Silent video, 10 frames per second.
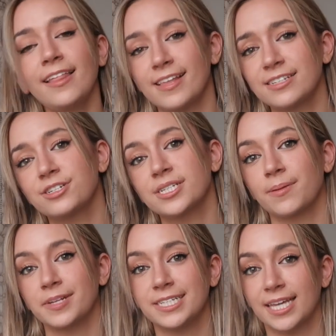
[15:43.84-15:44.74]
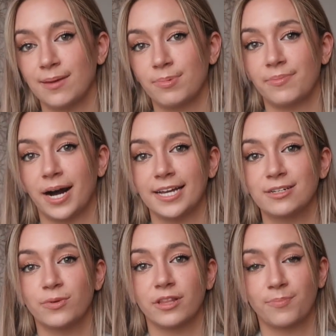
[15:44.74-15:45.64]
that's just something to keep in mind
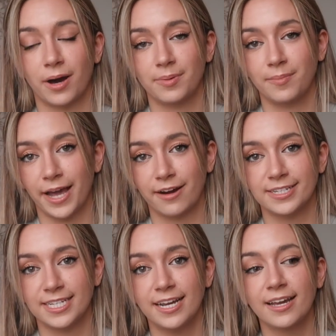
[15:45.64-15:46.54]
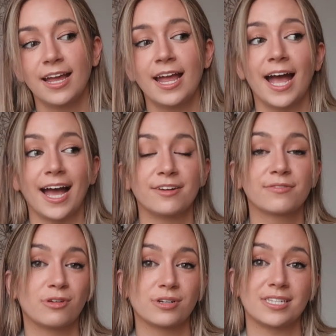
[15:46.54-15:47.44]
with puppy parenting. And of
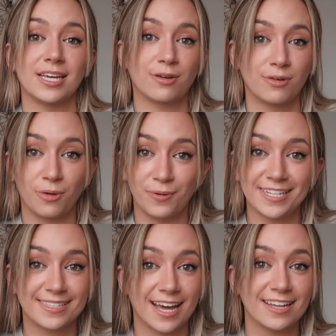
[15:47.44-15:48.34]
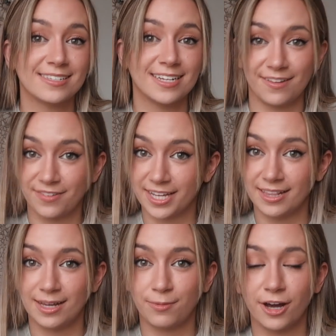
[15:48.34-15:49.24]
course, it could always get
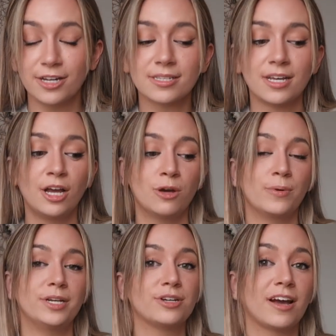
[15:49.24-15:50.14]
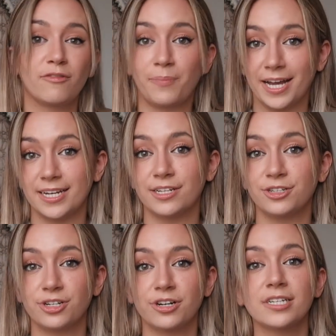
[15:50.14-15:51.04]
significantly worse. We do have pet
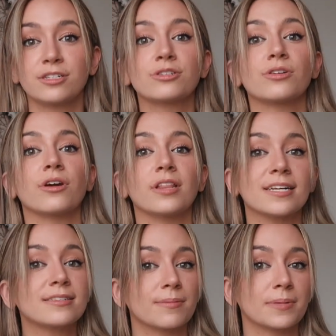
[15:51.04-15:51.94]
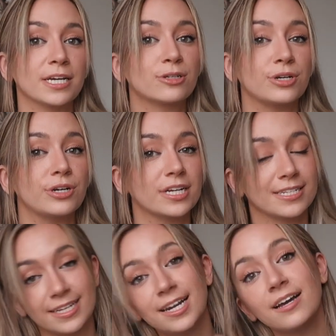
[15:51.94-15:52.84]
insurance, so that's something to
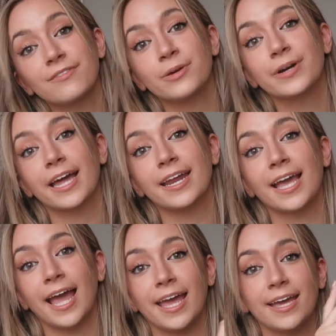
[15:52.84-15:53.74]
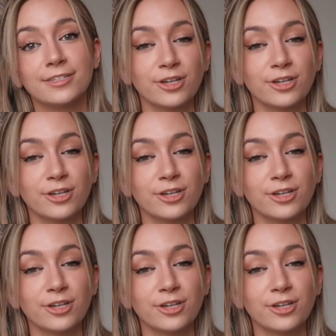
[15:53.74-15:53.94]
consider if you are getting a